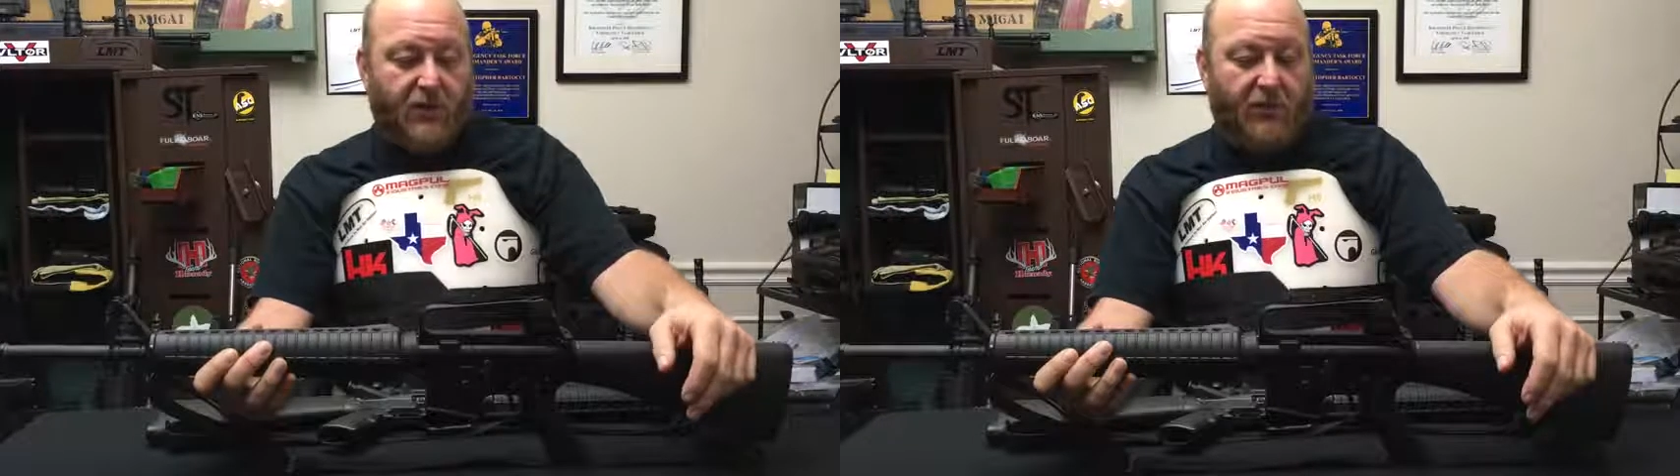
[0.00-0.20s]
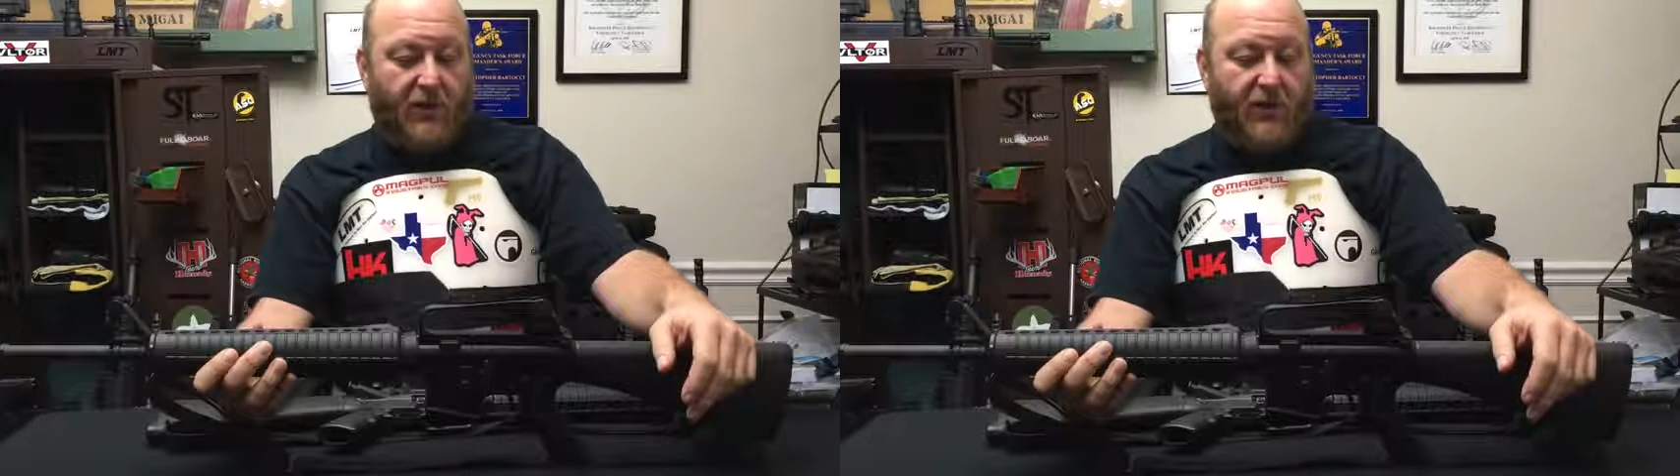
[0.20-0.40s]

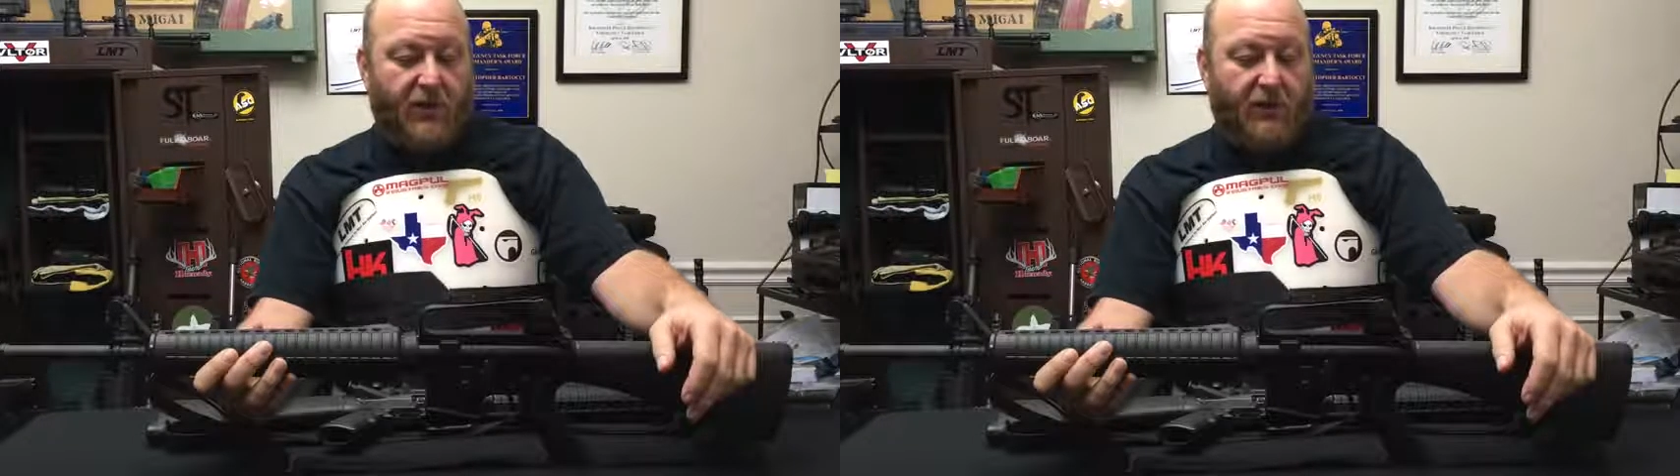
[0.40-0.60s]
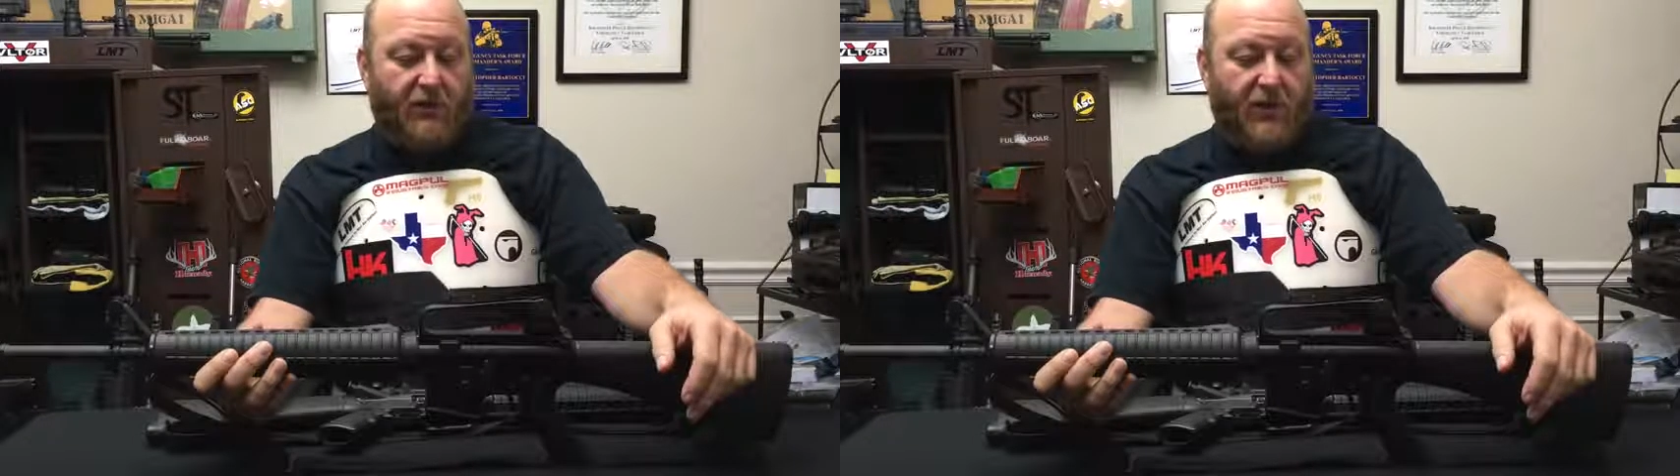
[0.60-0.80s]
you wanted
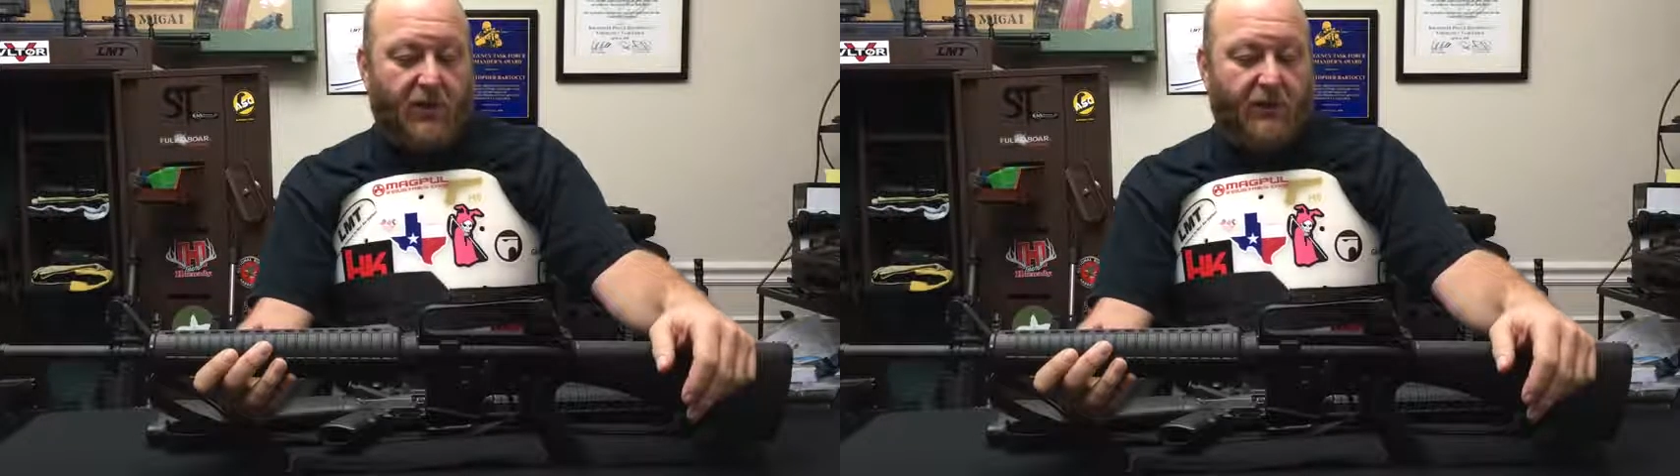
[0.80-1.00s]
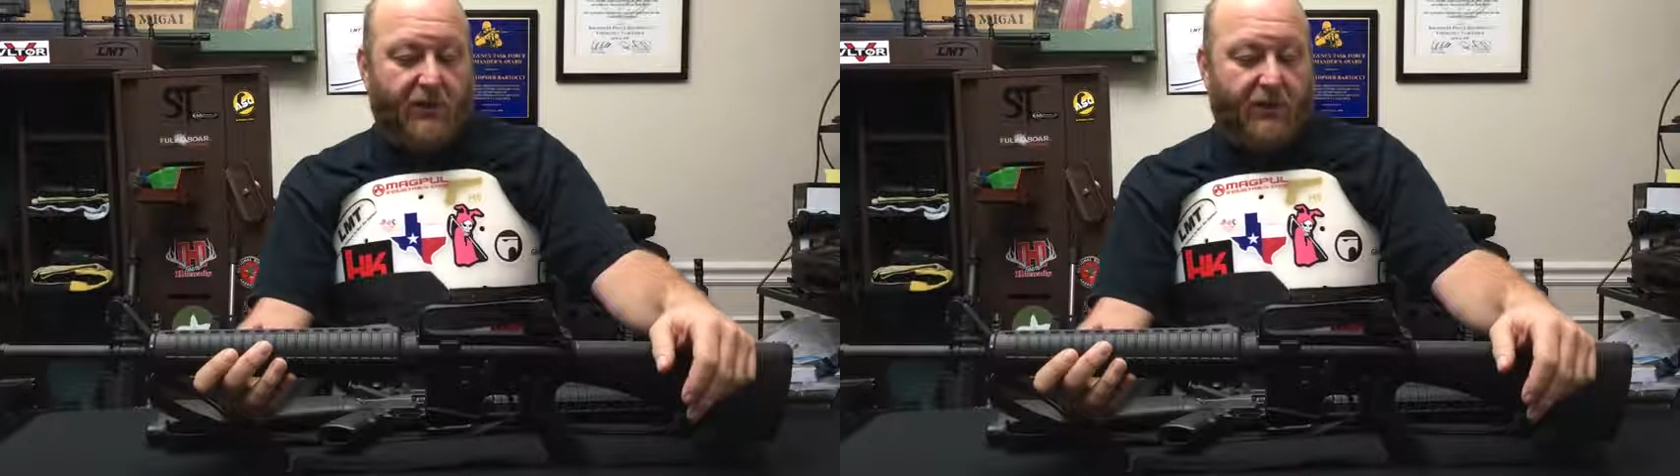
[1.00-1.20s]
to go
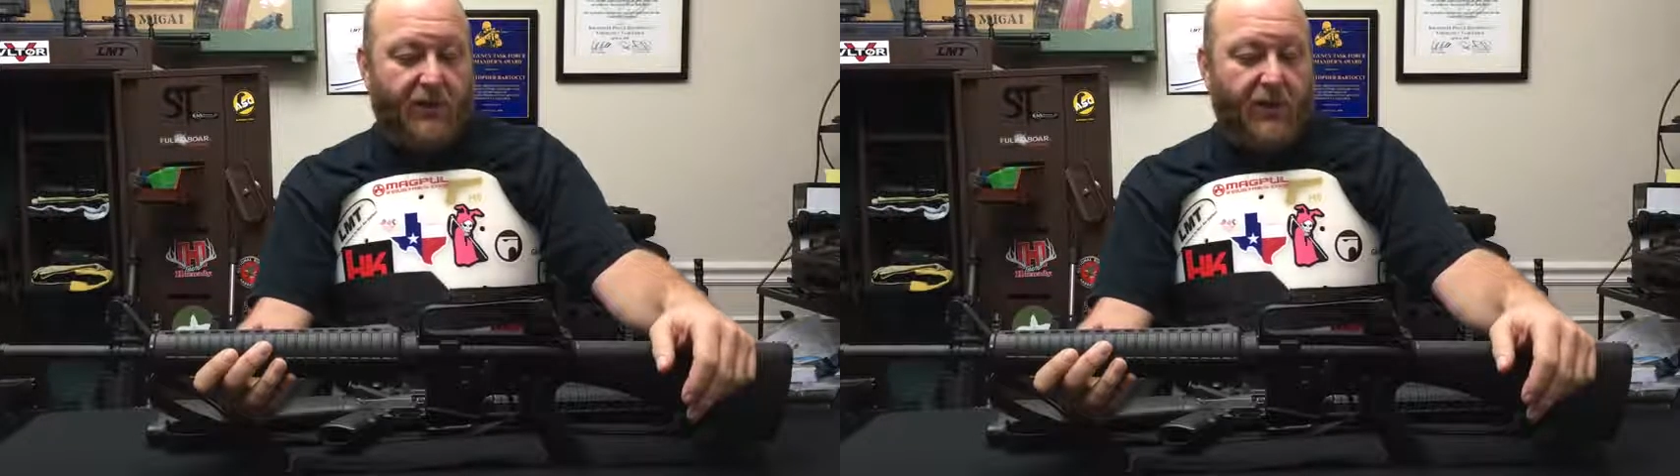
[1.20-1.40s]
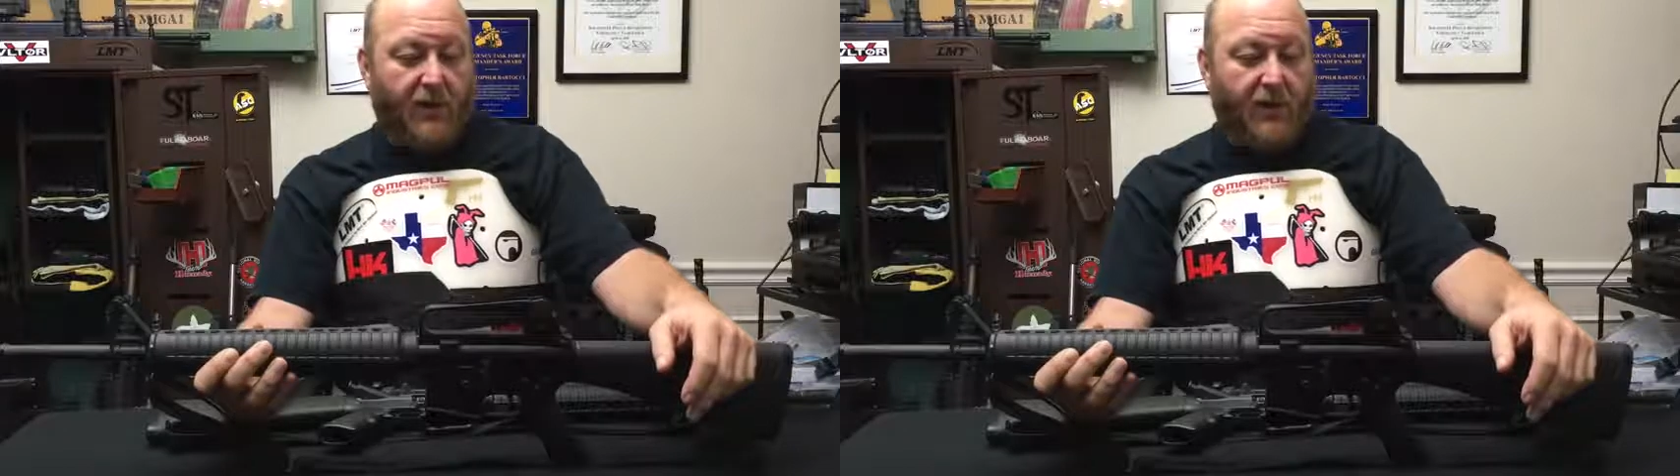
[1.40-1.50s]
with